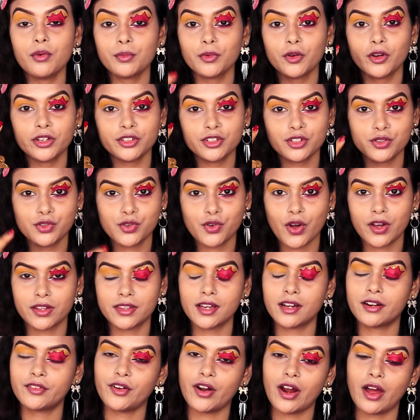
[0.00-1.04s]
I'm going to draw
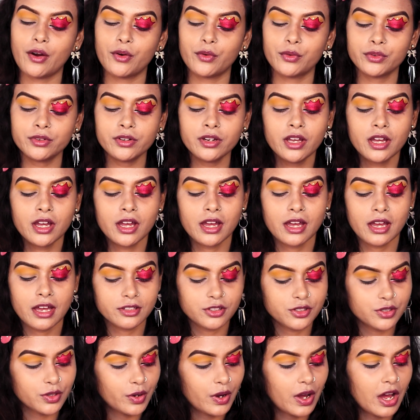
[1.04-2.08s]
the crown.
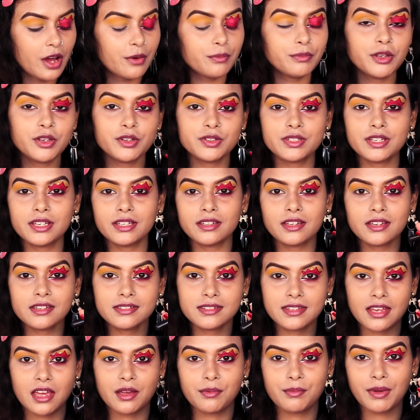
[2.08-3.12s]
So I'm using the
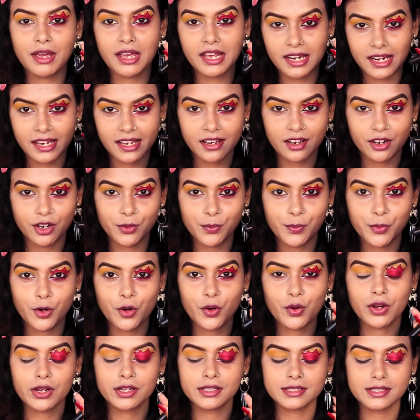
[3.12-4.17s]
same Indulgeo
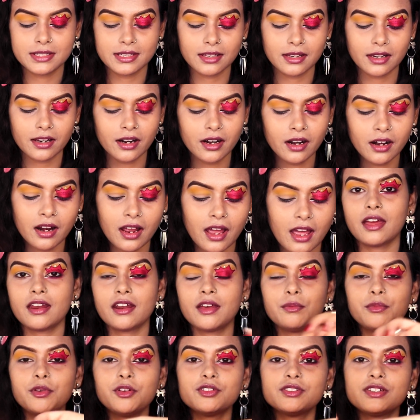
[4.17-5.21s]
Pro Concealer, and
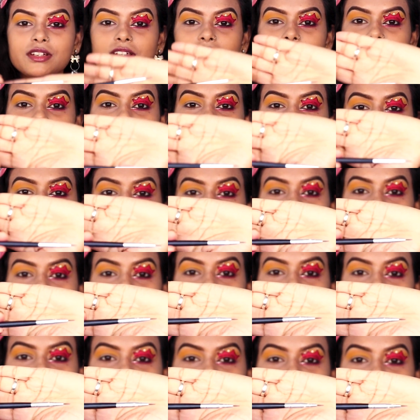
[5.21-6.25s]
I'm using this
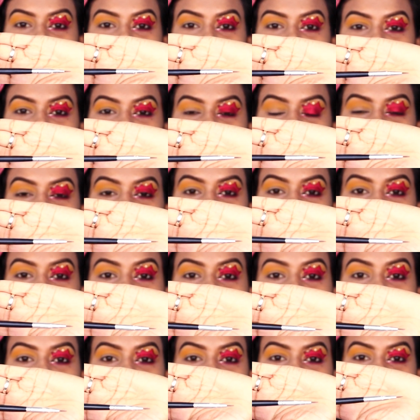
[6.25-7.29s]
liner brush for
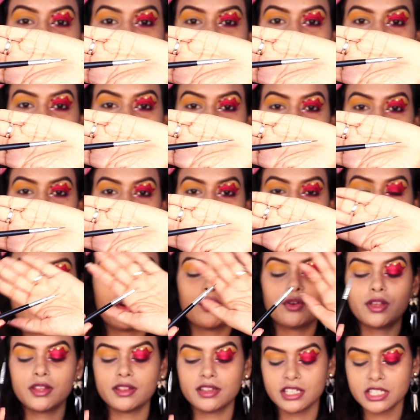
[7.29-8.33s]
drawing my
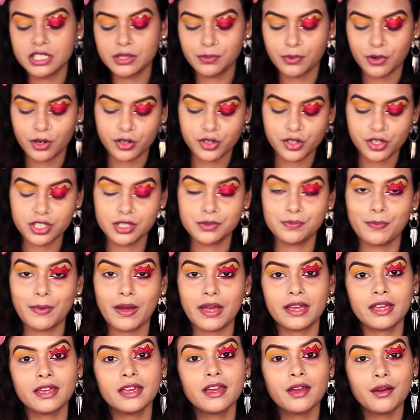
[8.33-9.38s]
crown, and this brush is
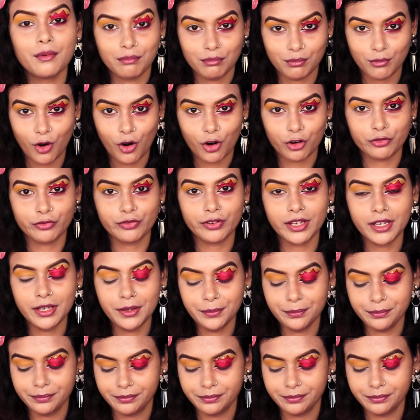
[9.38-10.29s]
by Morphe.